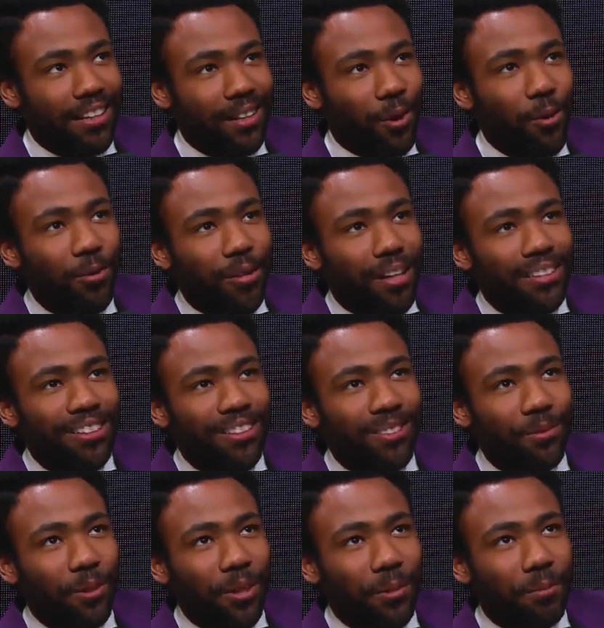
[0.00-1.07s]
who
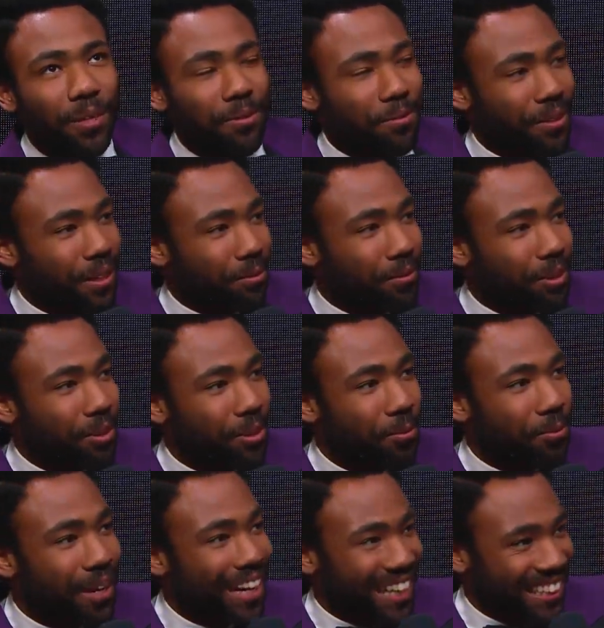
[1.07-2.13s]
doesn't want to beat Veep? They're the
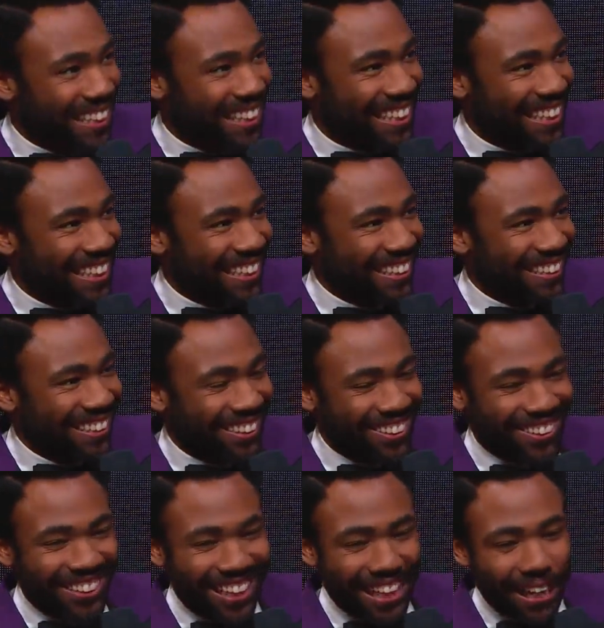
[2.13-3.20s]
best. You
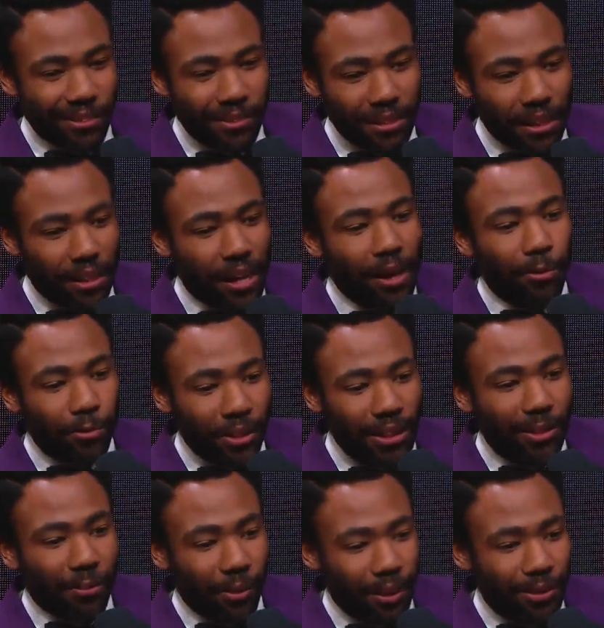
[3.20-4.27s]
know, like, I was like, I
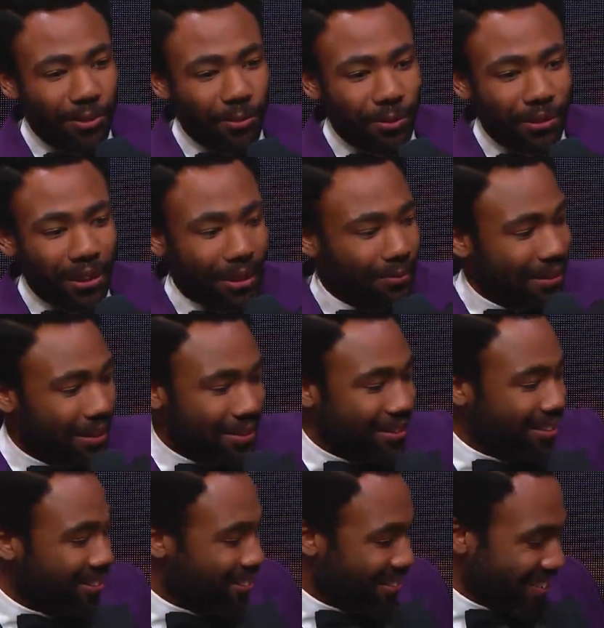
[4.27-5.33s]
really wanted to win that. This
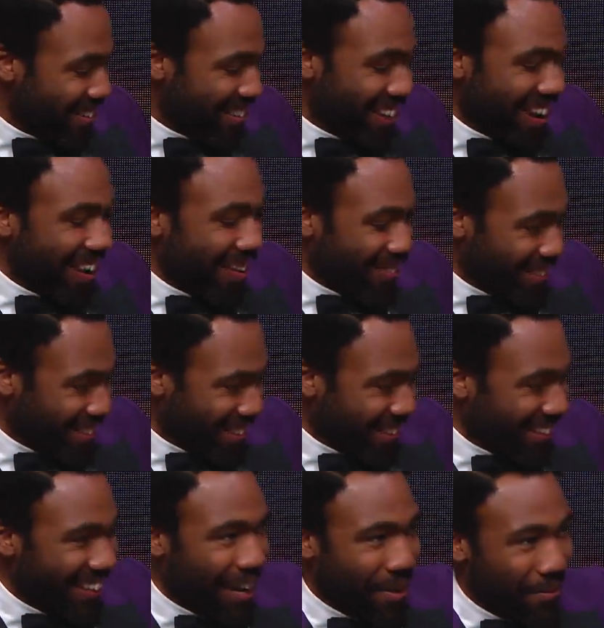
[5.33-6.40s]
is
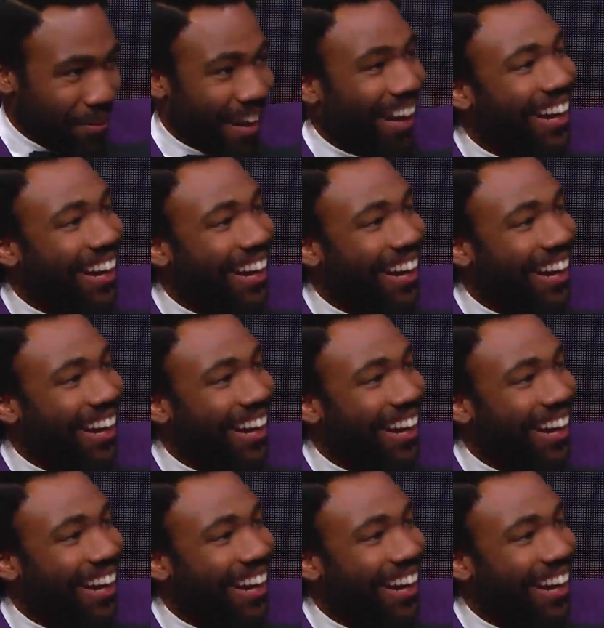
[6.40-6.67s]
obviously not bad.